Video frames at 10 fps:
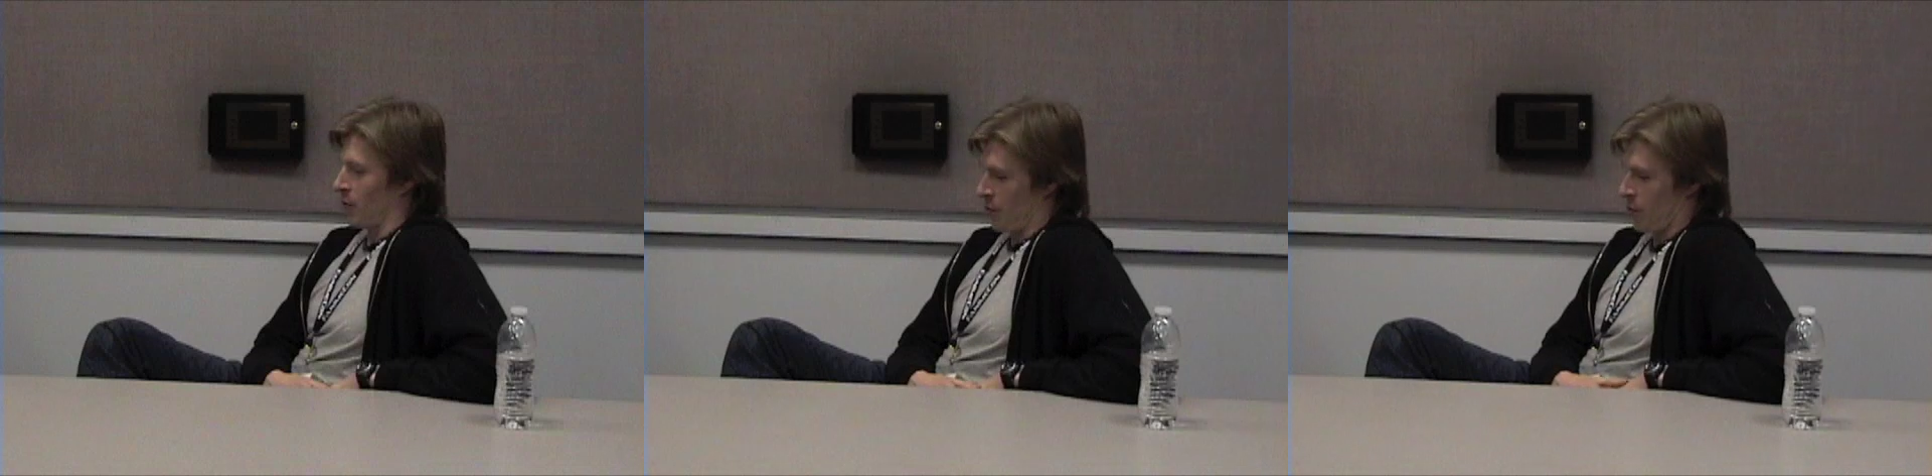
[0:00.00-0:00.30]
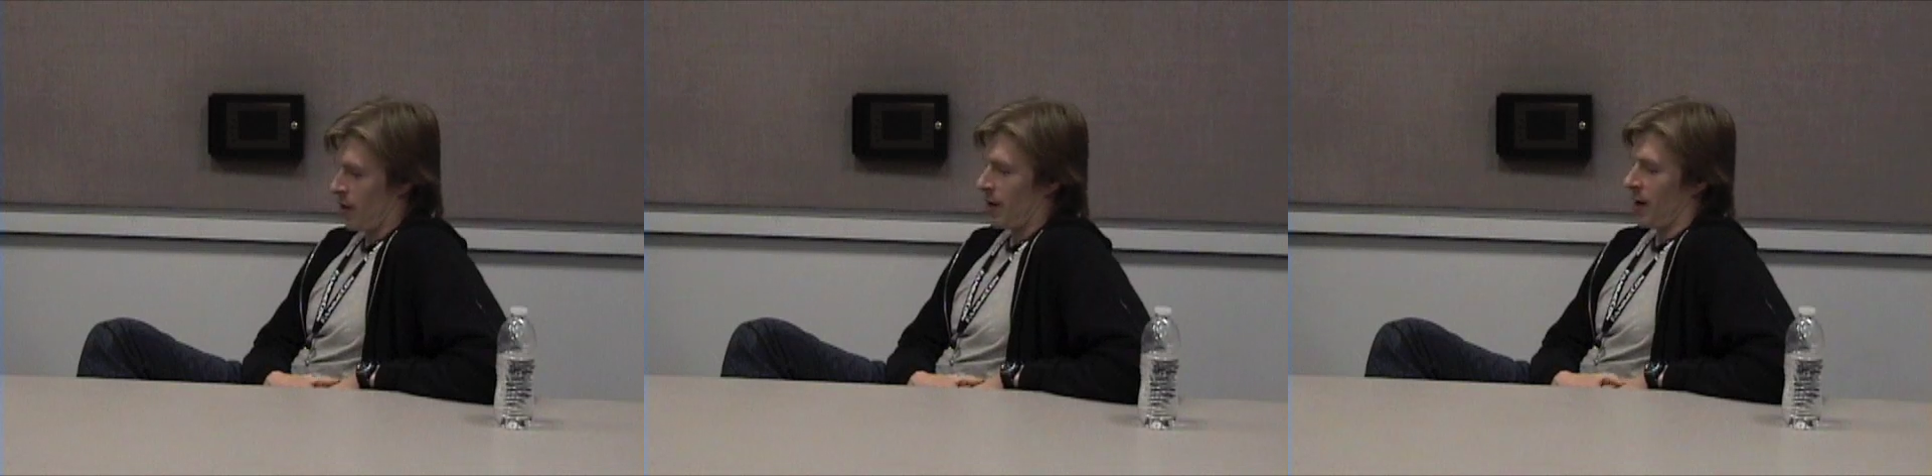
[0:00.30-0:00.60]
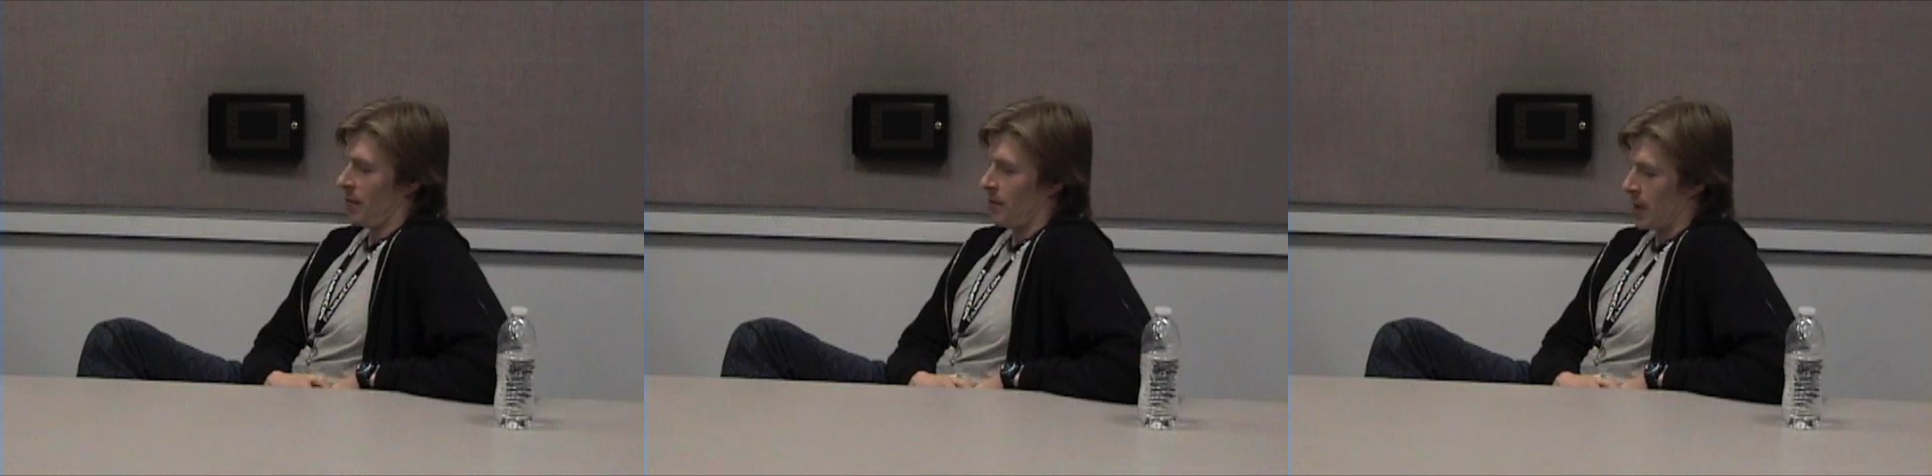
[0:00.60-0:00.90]
For 4,
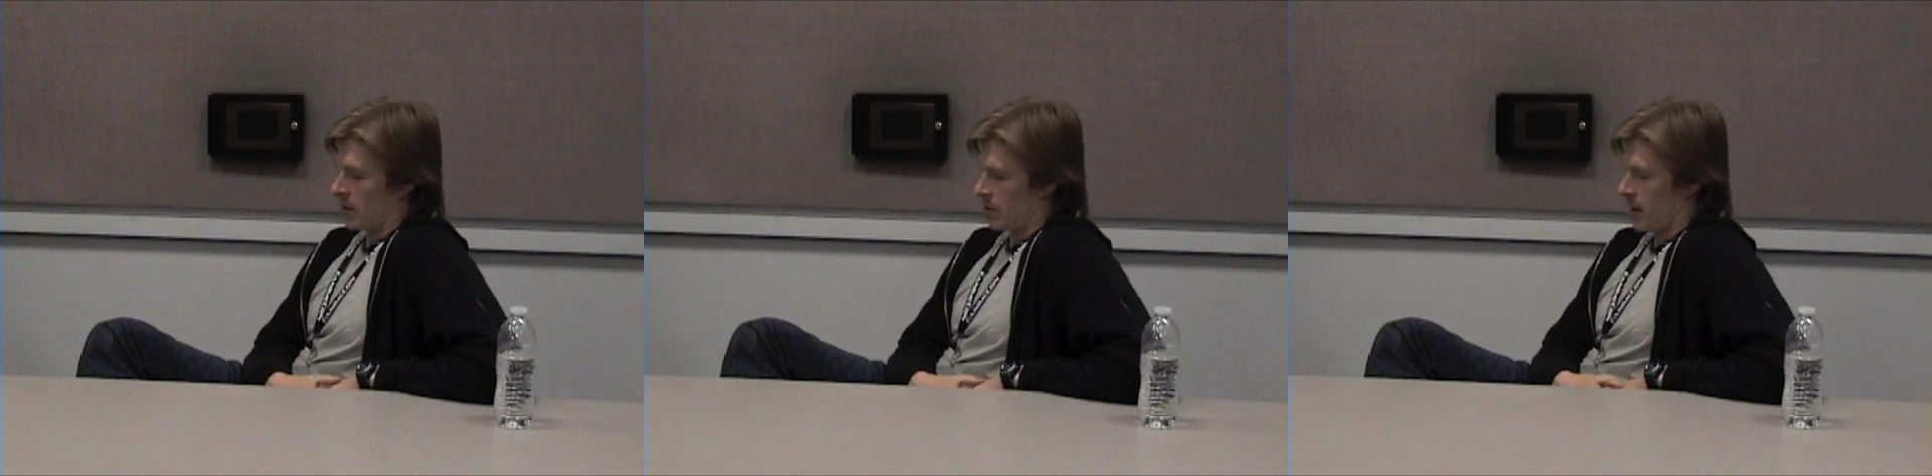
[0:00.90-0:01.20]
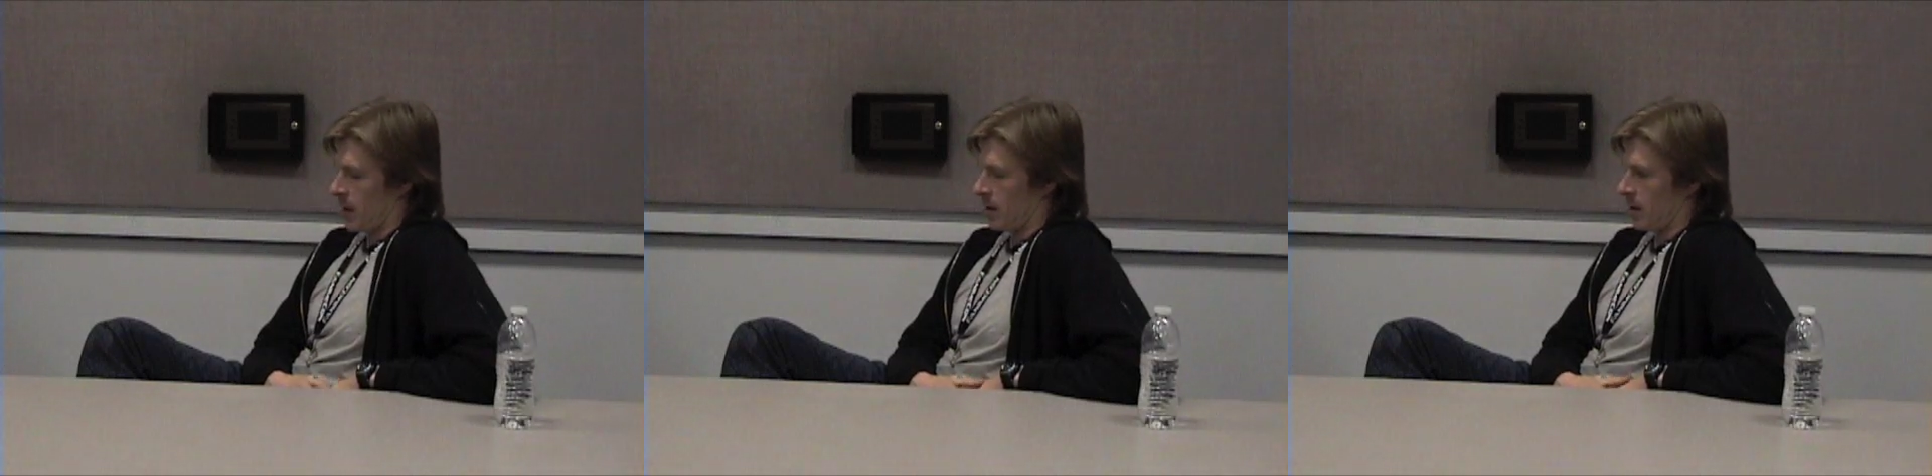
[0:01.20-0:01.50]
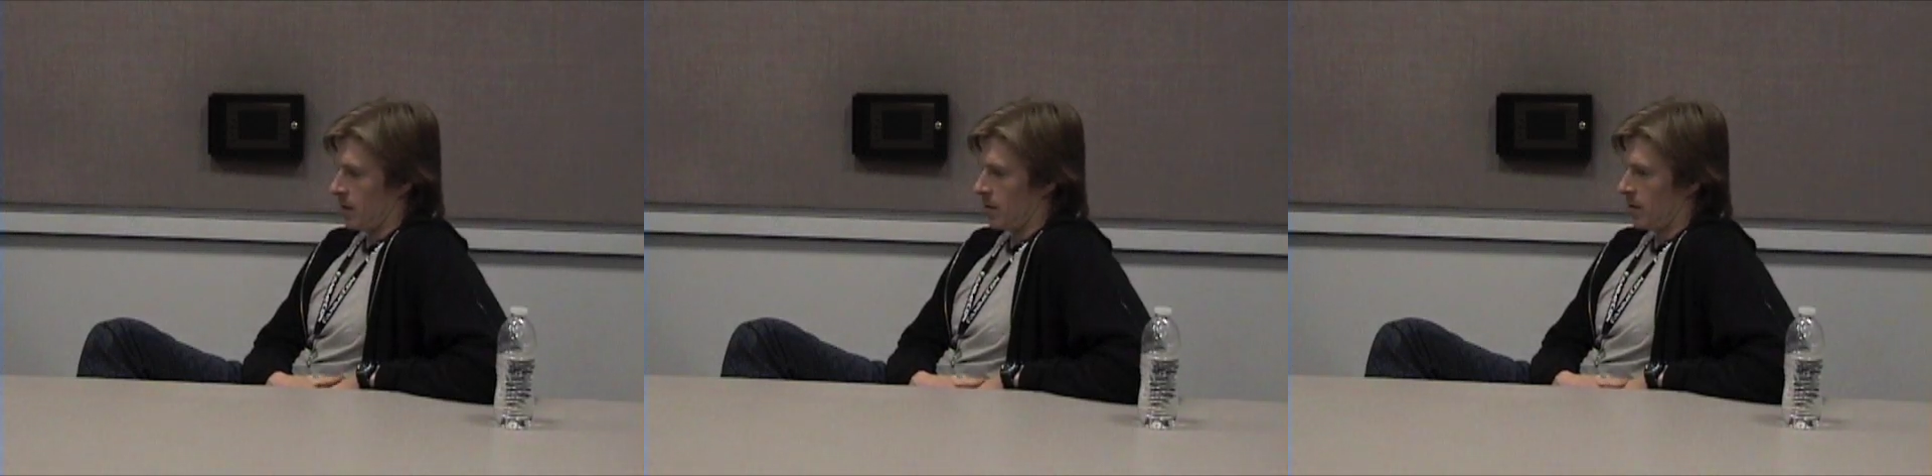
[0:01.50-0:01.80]
yeah, because we had
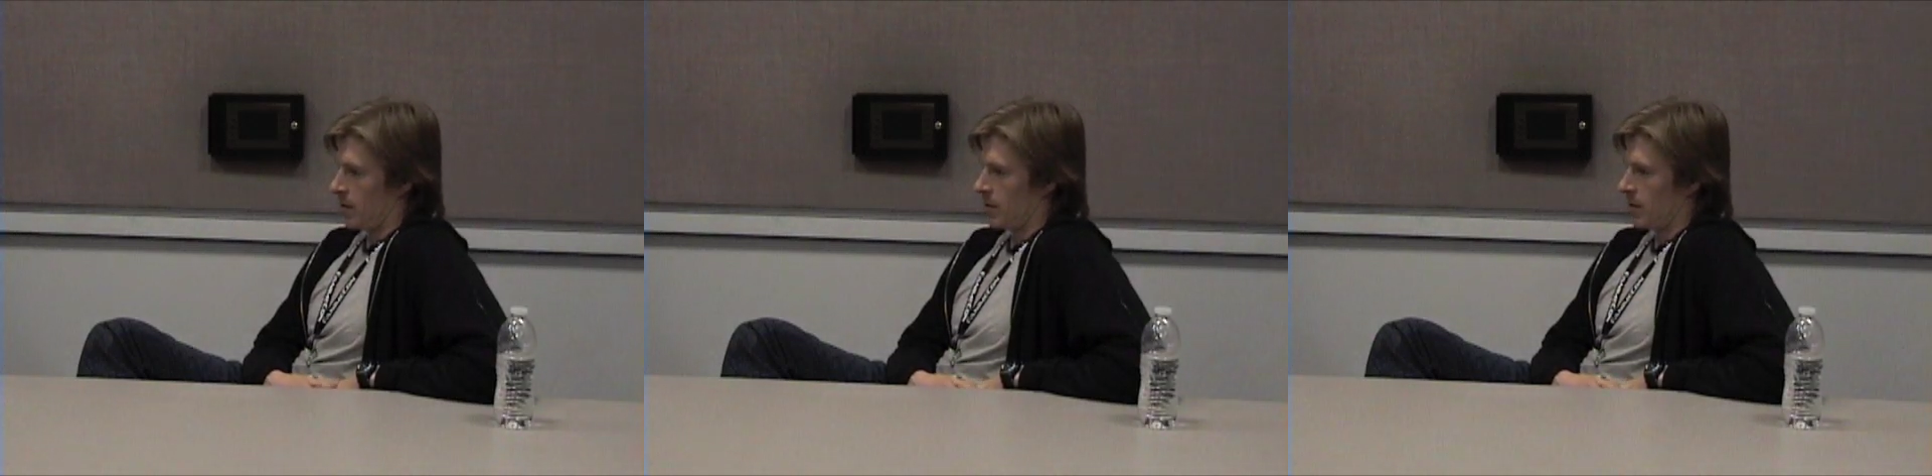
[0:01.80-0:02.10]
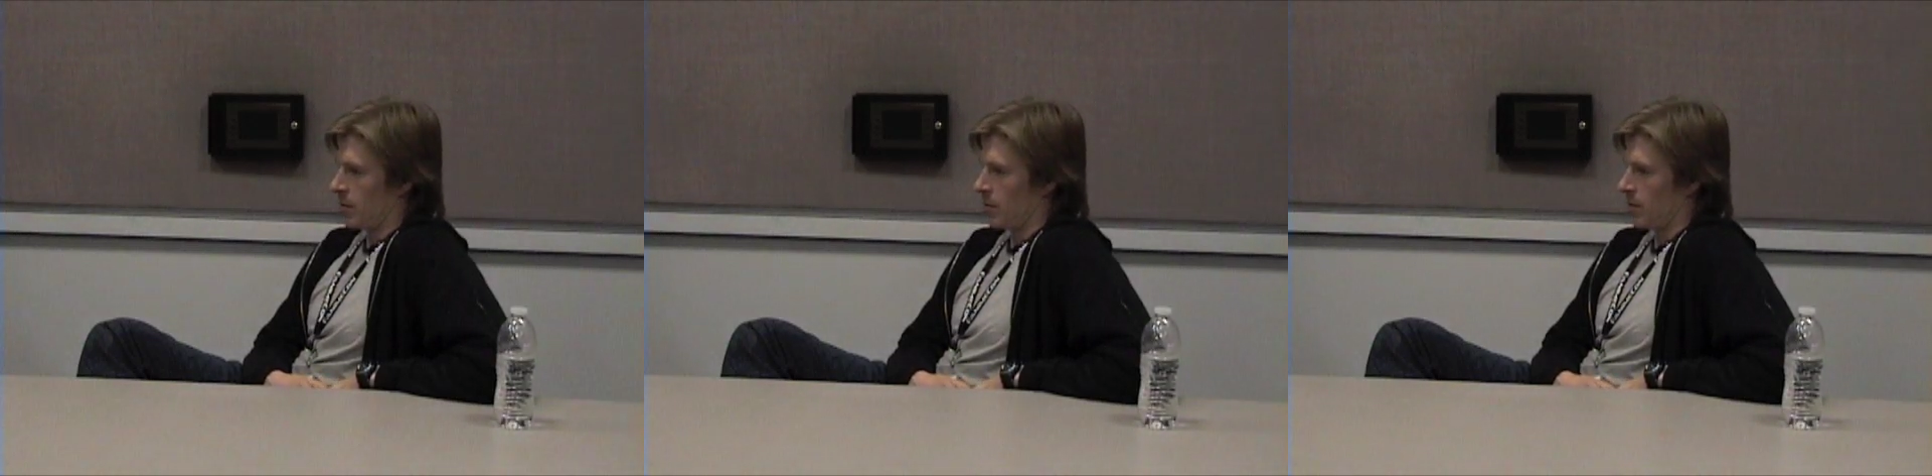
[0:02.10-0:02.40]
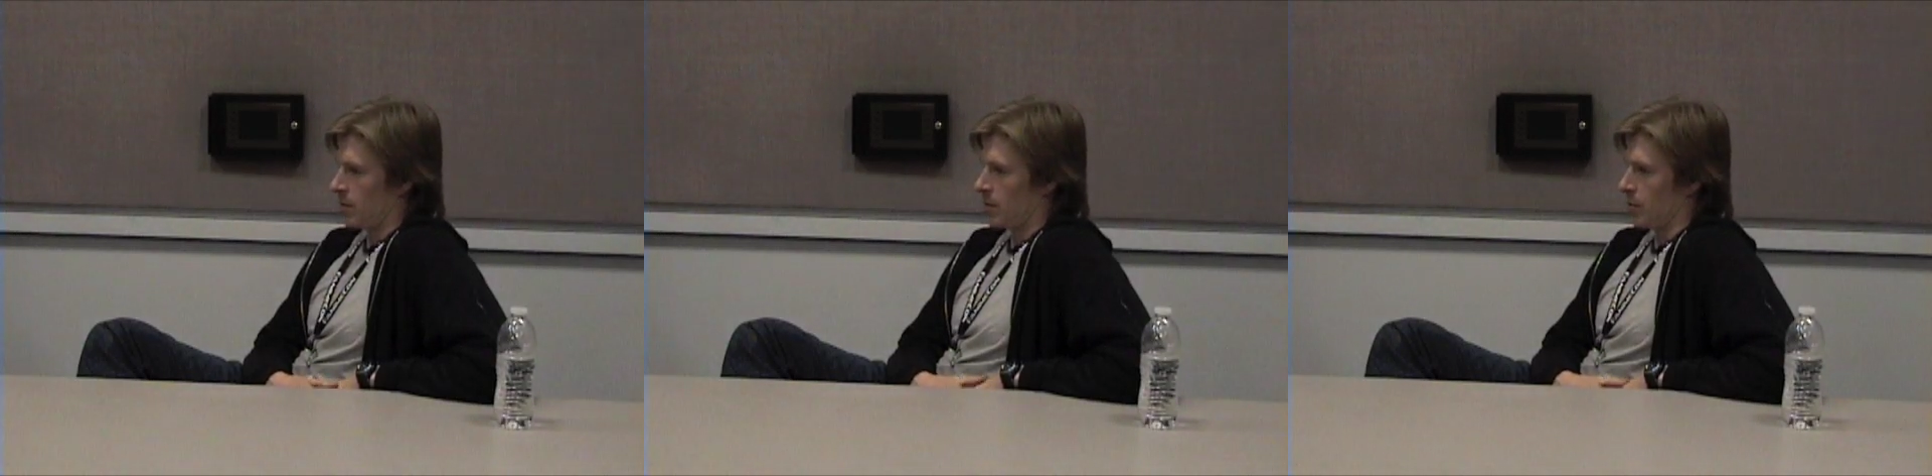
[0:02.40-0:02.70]
a little
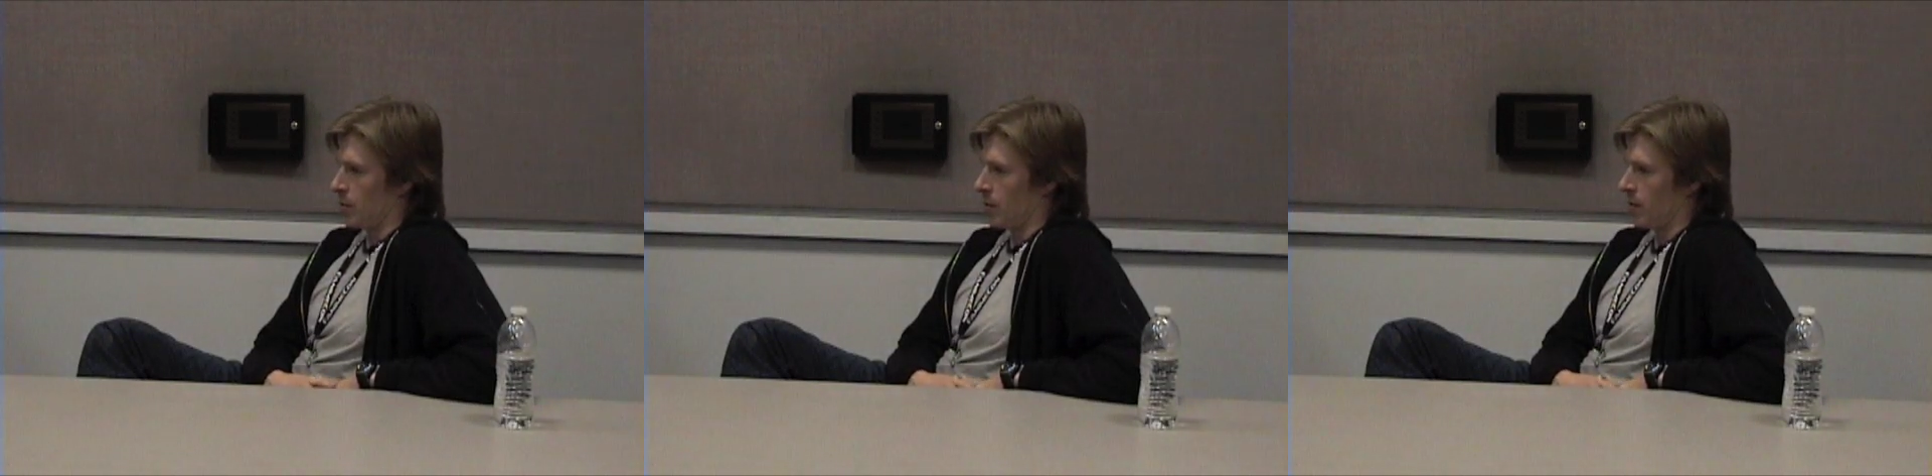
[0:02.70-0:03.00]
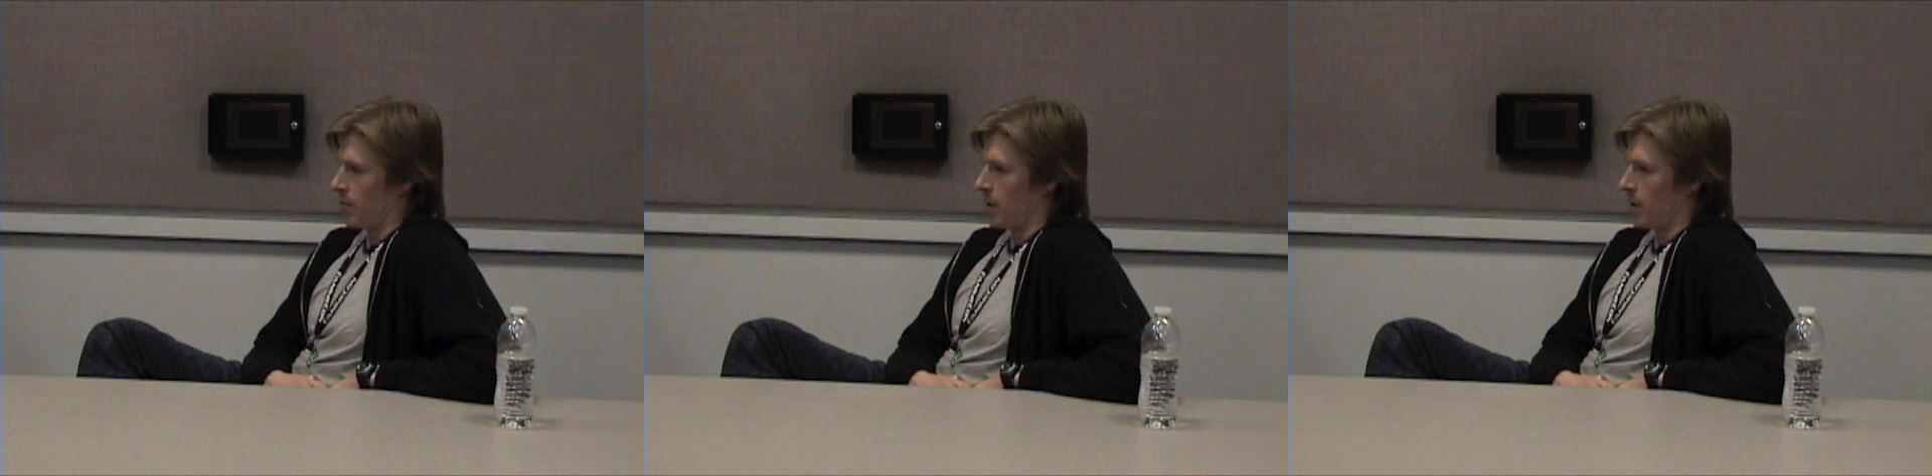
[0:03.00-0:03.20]
more